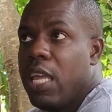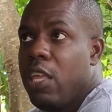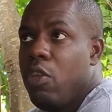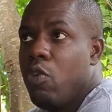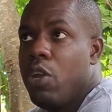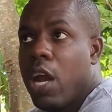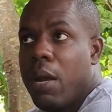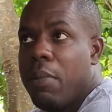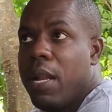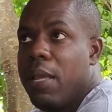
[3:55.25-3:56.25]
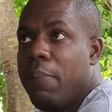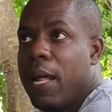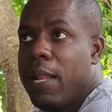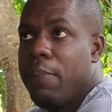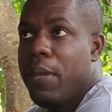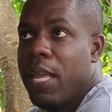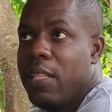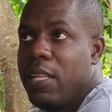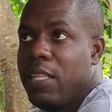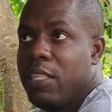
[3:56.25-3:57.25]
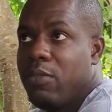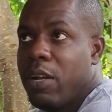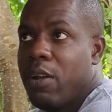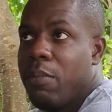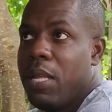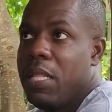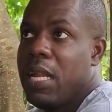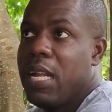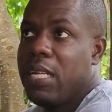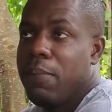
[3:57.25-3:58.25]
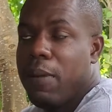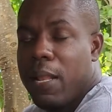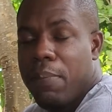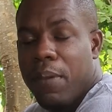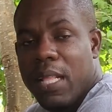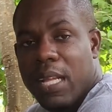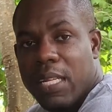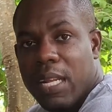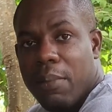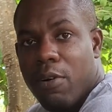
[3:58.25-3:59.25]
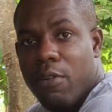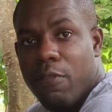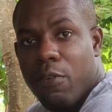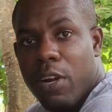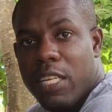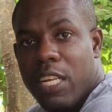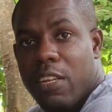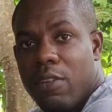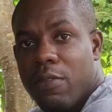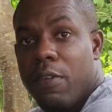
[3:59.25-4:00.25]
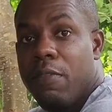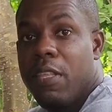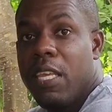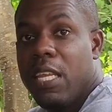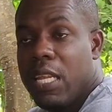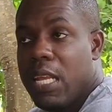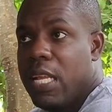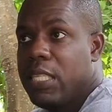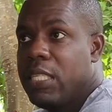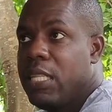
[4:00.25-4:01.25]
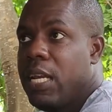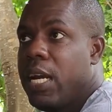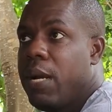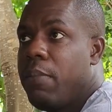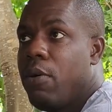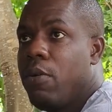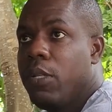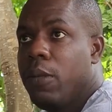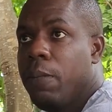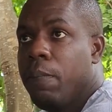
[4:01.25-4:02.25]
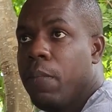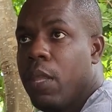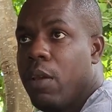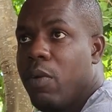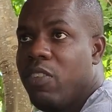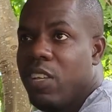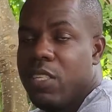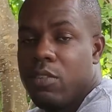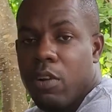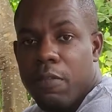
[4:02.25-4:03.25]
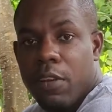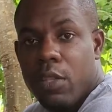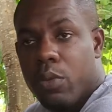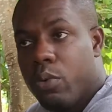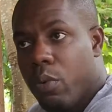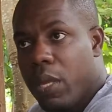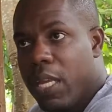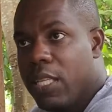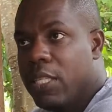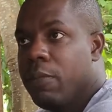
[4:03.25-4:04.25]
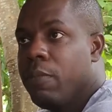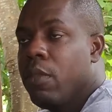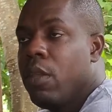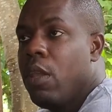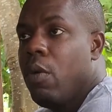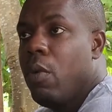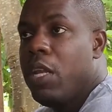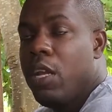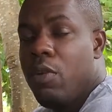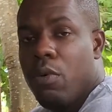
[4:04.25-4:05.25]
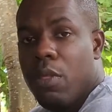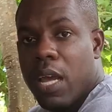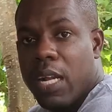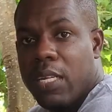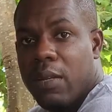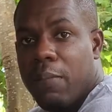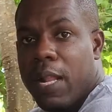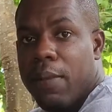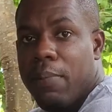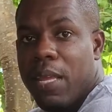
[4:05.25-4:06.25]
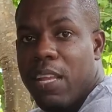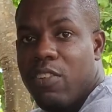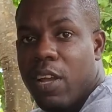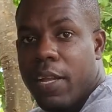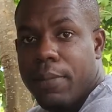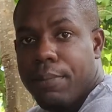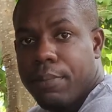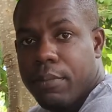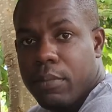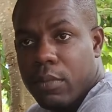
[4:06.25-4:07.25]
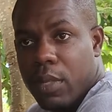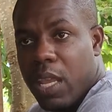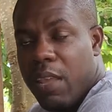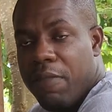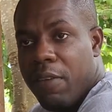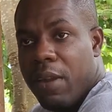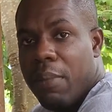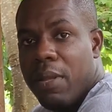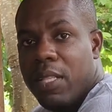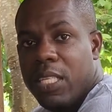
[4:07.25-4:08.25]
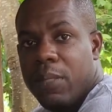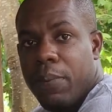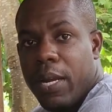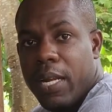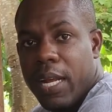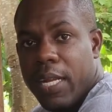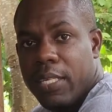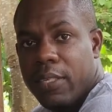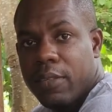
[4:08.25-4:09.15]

you normally palpate. It is recommended that you palpate at about 14 15 days thereabout, which is roughly 2 weeks. When you do that palpation, if the rabbit is pregnant,